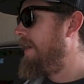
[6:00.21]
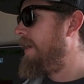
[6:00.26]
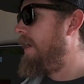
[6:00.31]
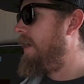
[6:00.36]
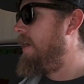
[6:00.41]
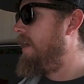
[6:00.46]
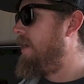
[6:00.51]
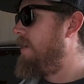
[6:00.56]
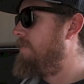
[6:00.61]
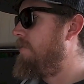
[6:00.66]

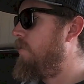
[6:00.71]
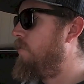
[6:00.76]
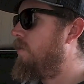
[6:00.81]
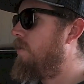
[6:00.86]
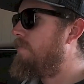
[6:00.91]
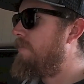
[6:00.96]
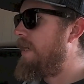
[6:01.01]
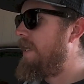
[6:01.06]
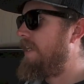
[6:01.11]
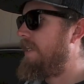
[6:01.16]
uh, but
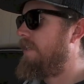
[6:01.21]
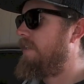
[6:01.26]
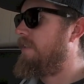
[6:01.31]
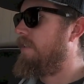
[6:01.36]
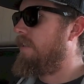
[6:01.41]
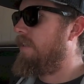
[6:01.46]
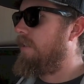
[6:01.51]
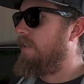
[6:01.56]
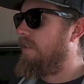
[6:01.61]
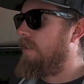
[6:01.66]
we'll make
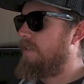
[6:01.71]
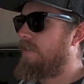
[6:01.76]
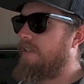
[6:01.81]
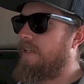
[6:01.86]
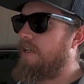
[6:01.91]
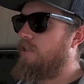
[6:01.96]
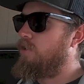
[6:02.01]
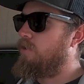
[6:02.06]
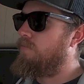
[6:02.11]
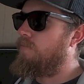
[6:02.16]
uh, a
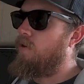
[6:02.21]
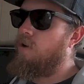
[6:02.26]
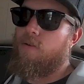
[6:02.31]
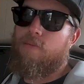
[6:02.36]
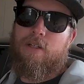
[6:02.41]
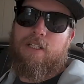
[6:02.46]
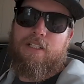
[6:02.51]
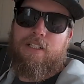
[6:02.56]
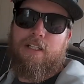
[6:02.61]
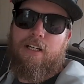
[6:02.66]
scheduled
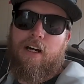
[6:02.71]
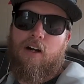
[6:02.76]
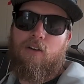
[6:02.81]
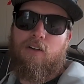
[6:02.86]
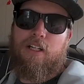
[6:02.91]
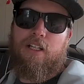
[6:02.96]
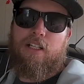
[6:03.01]
appointment to go